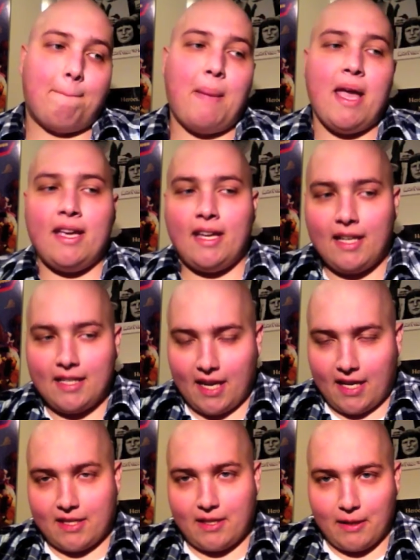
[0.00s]
Peggy and
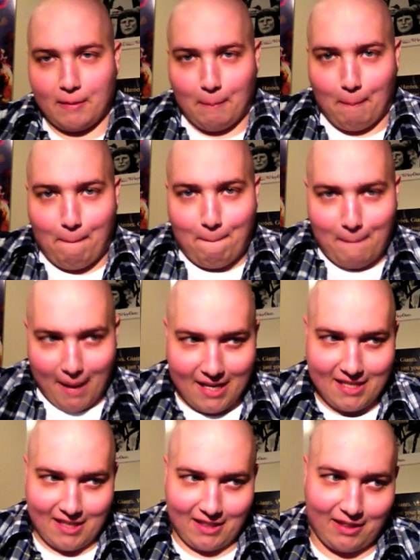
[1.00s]
Dexter
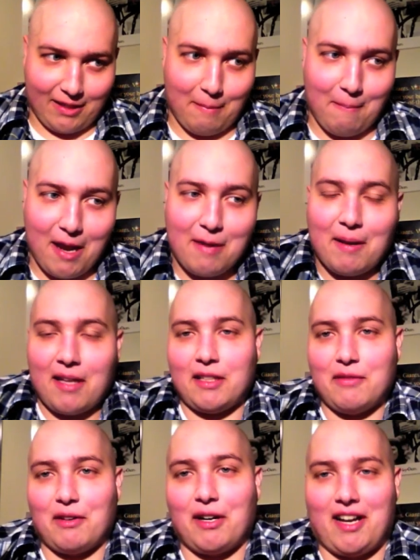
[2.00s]
basically made my liver